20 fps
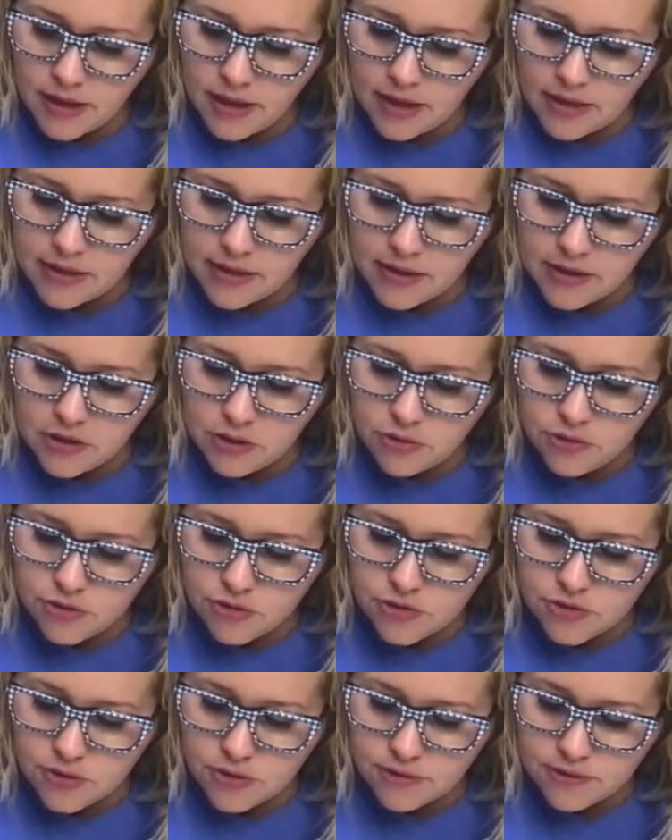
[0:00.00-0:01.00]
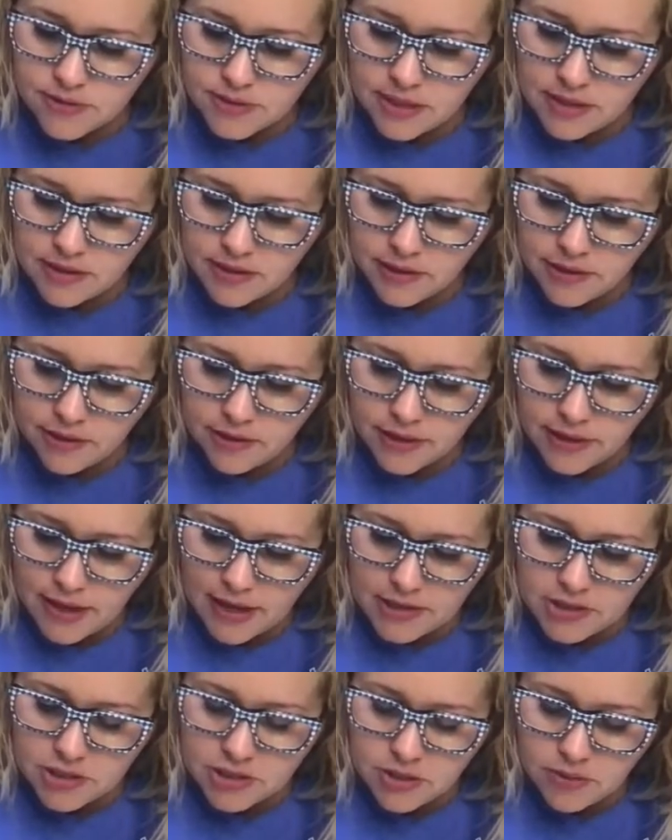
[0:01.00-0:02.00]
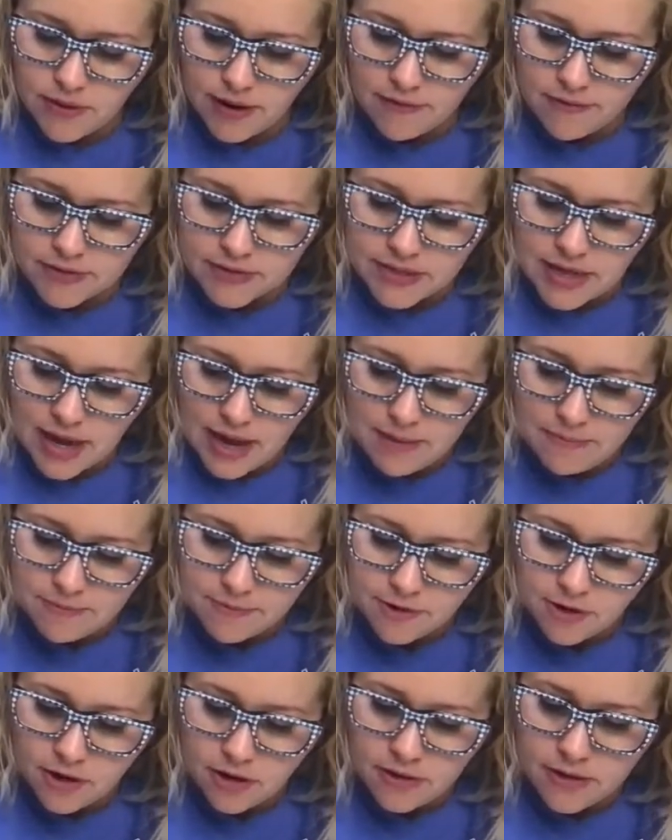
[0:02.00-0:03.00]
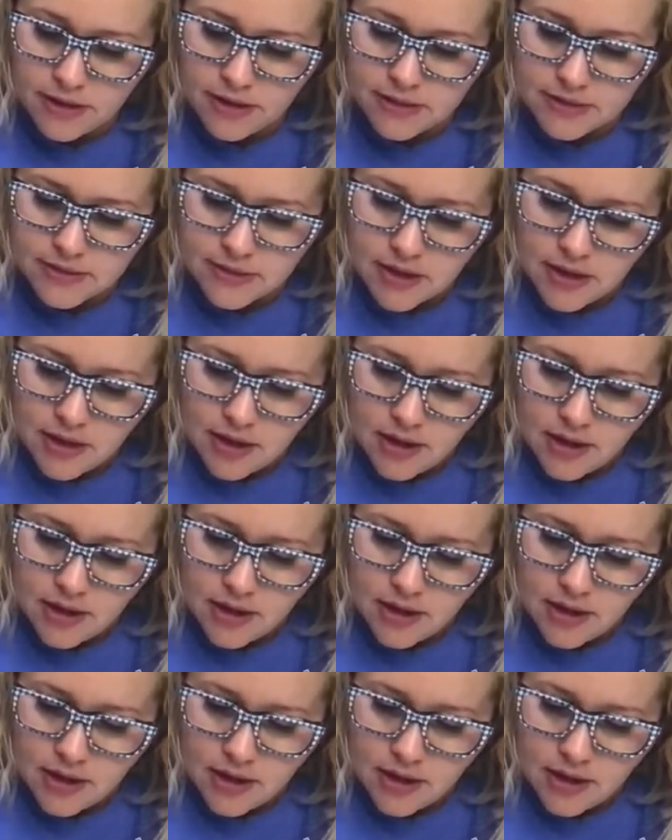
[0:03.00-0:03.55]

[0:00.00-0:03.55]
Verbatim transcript: and then you just suddenly you're like, I just don't have the time for all this.